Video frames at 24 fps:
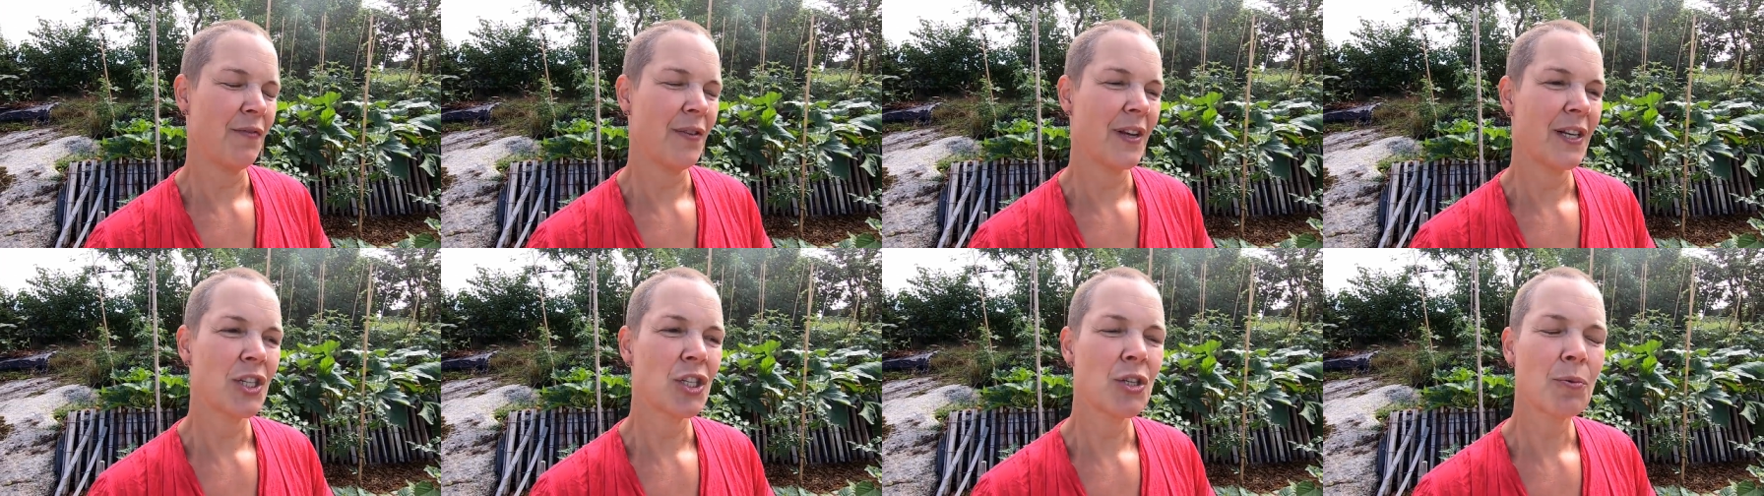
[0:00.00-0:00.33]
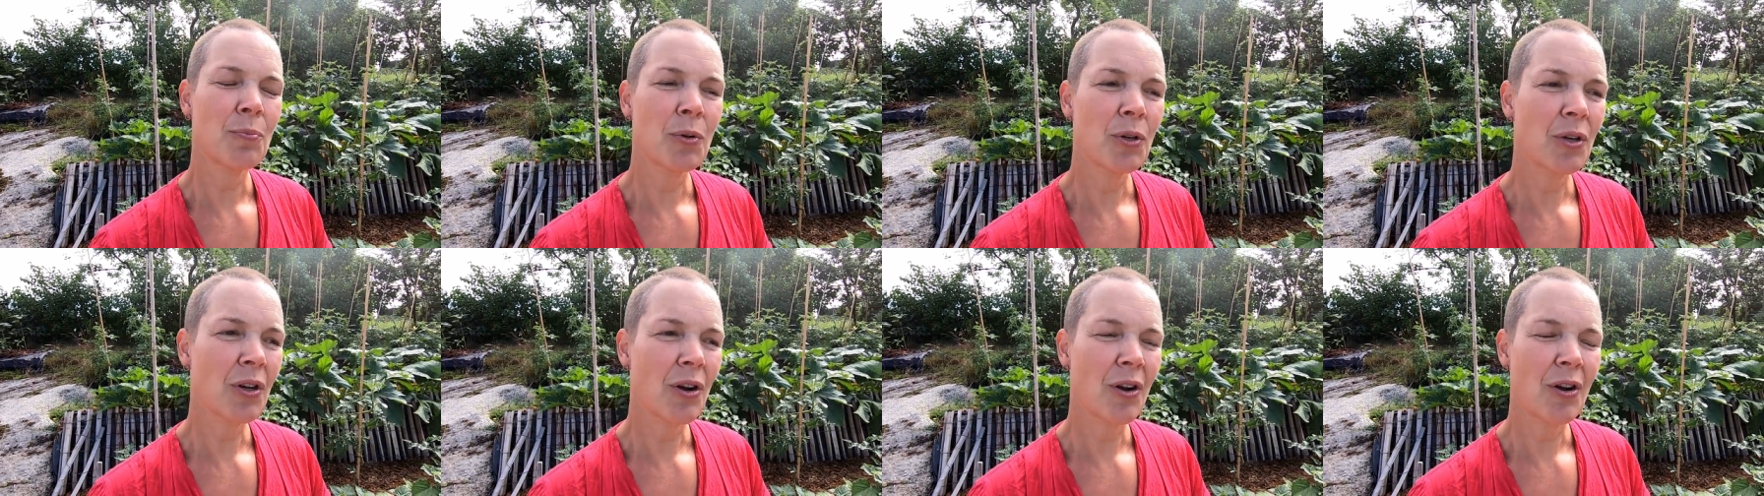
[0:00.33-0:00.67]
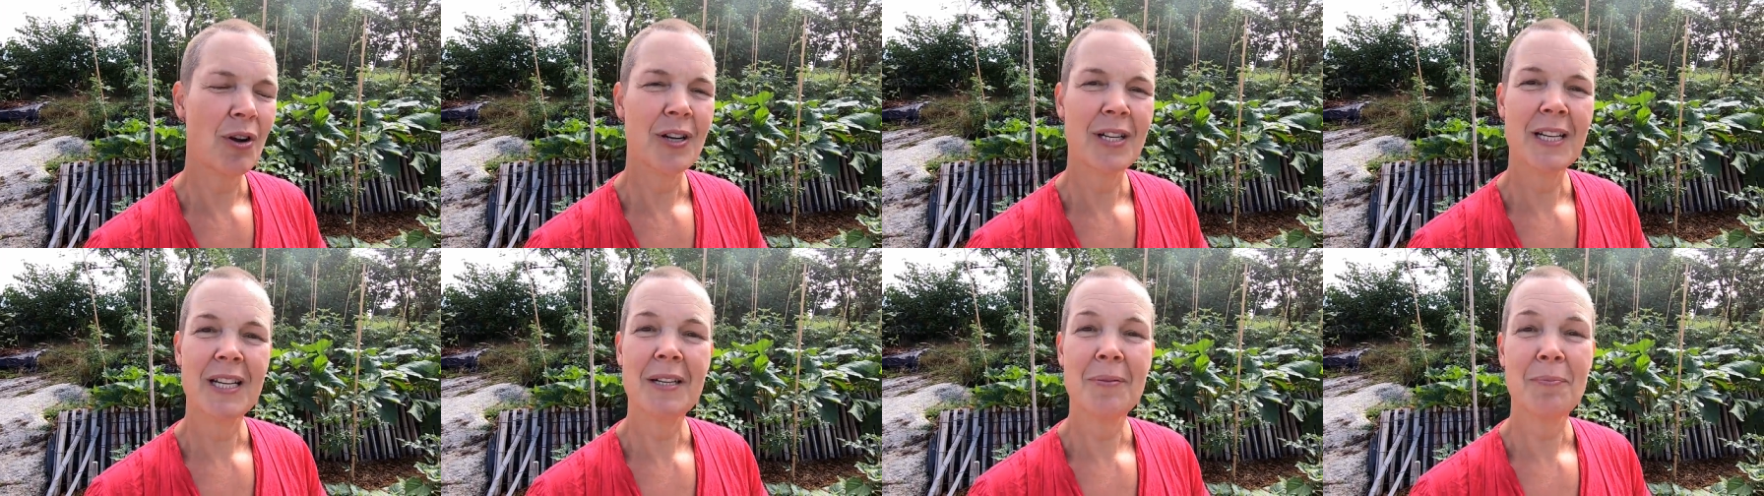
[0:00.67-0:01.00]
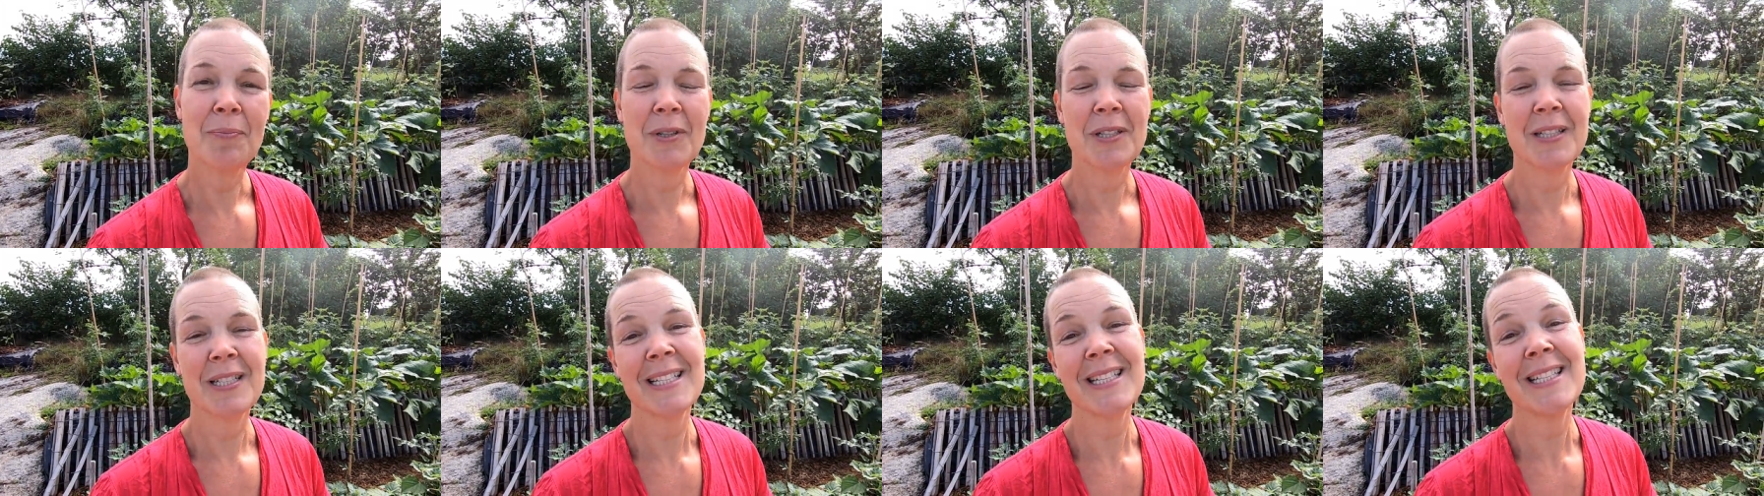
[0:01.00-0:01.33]
the vegetable
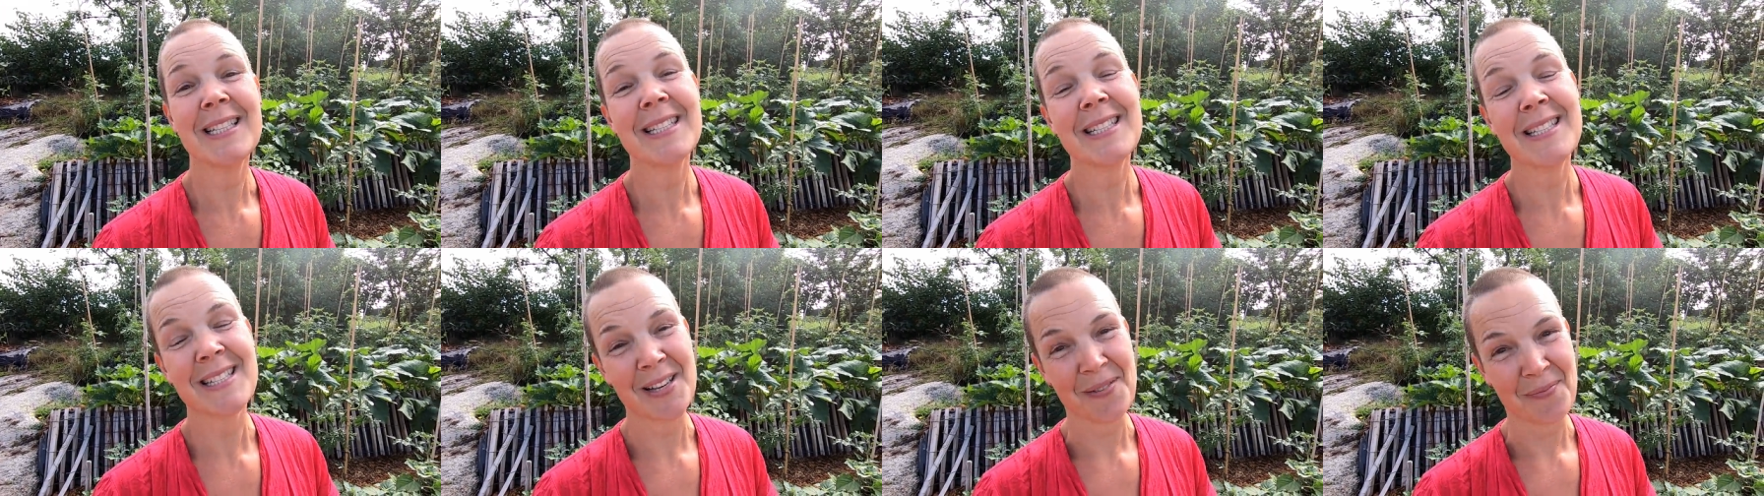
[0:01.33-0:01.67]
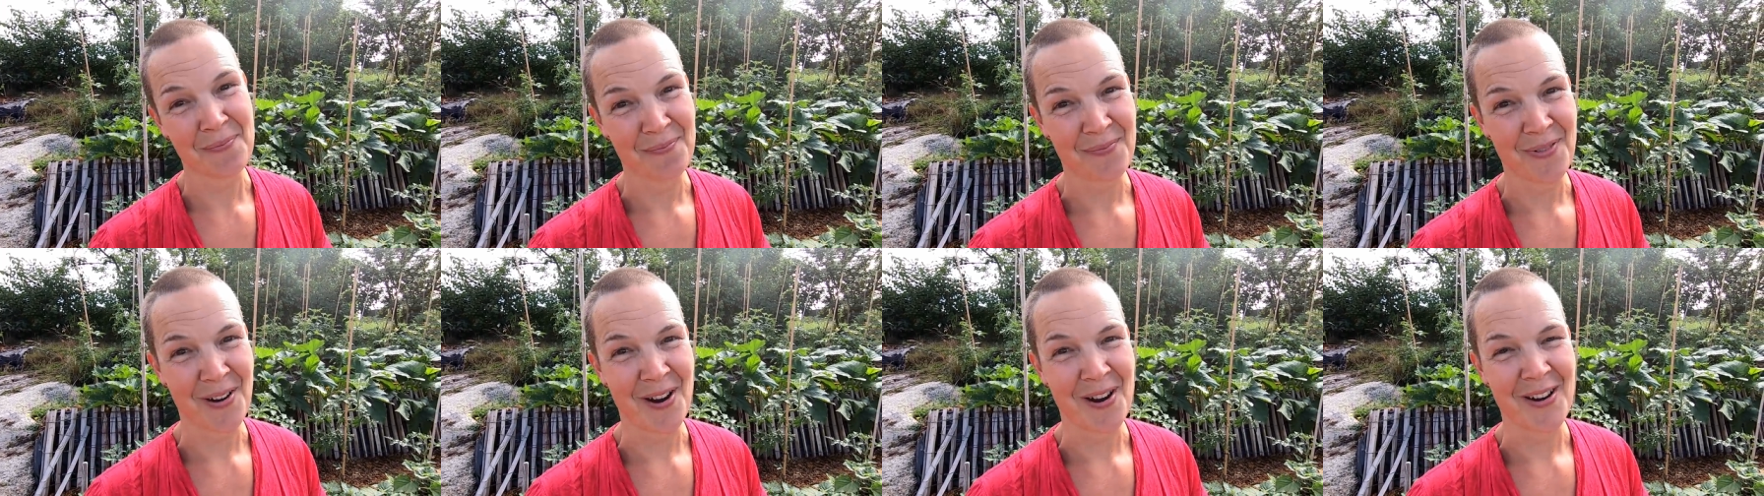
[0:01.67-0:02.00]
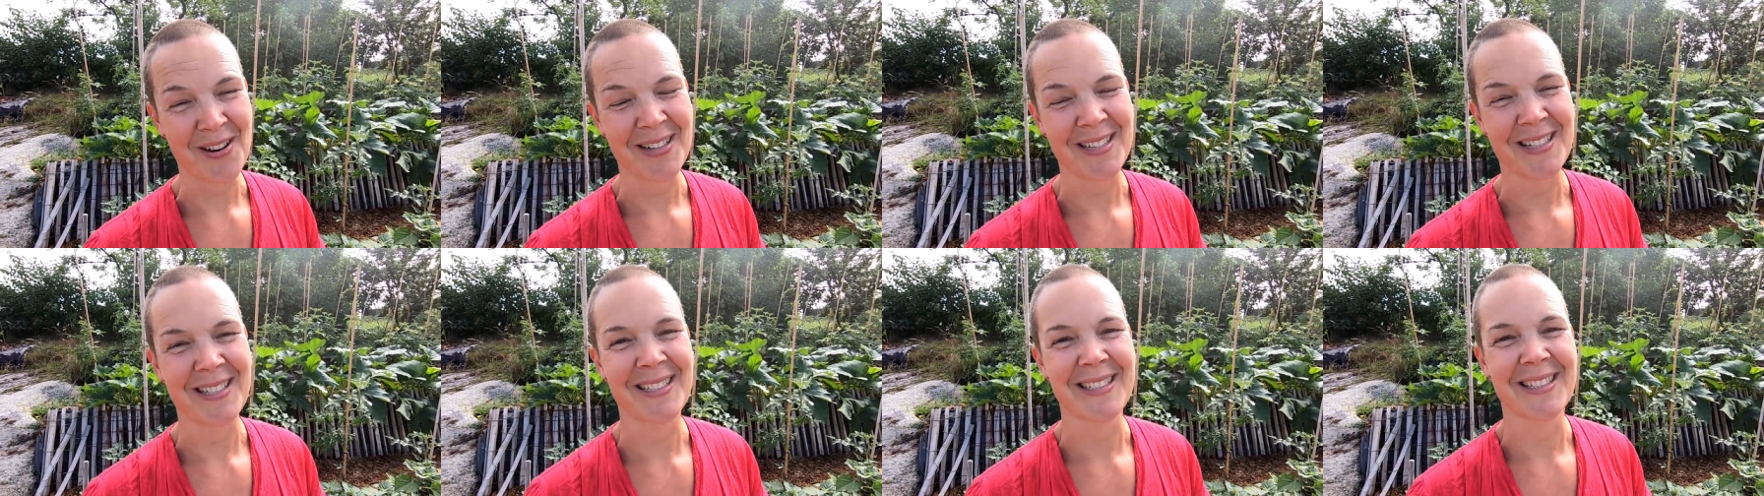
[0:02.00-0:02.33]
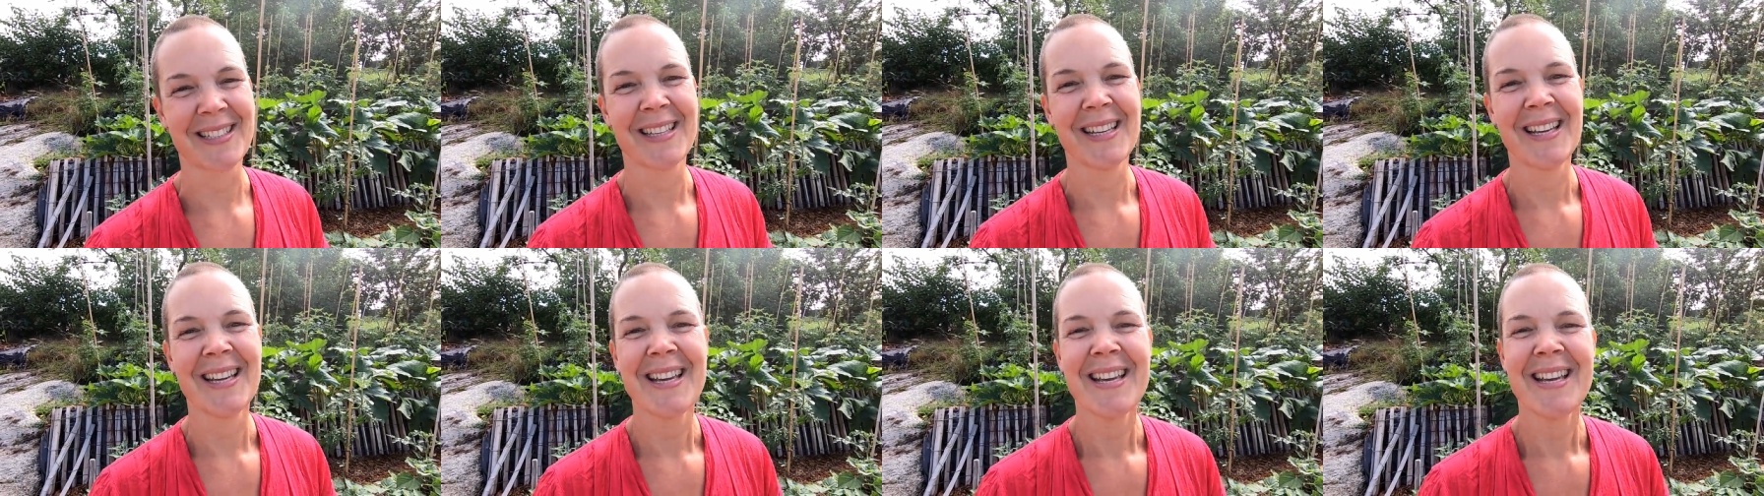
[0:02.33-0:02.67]
garden but in some
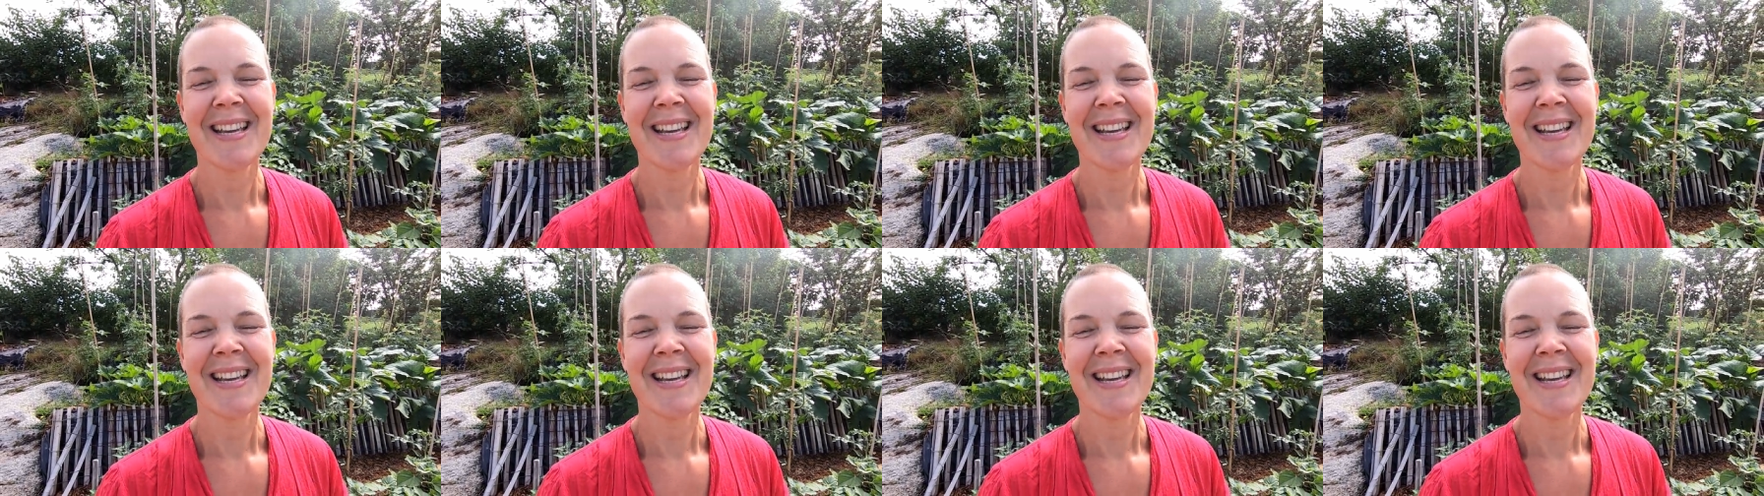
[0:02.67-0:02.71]
parts.